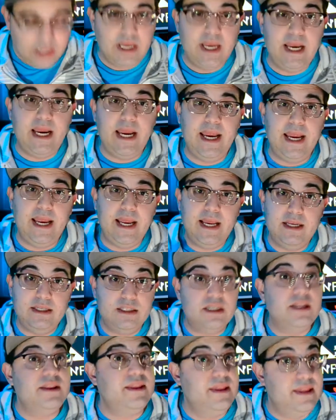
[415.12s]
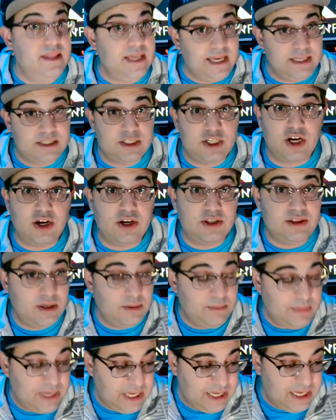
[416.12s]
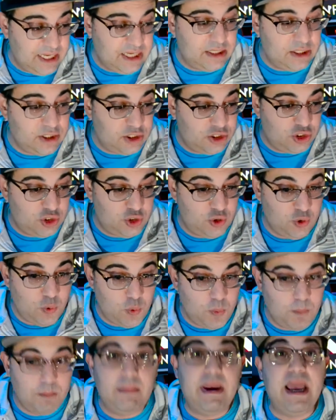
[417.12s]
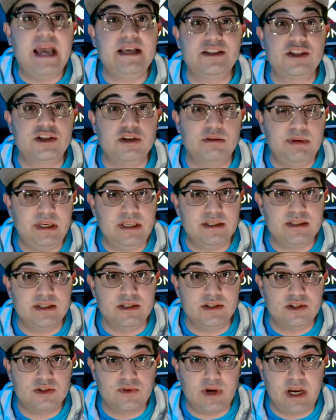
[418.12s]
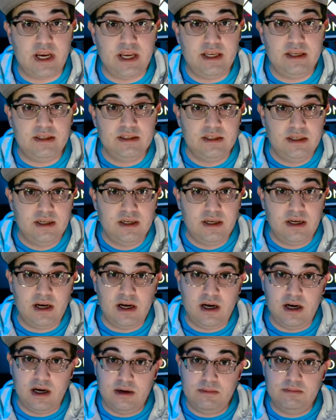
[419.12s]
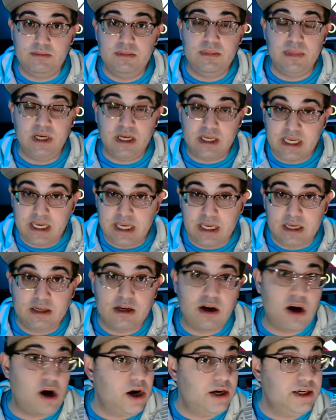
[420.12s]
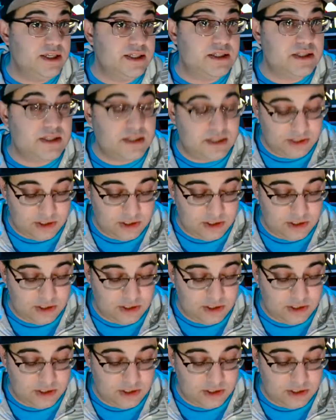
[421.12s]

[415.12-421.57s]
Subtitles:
and they turn them into masterpieces, right? Again, artists,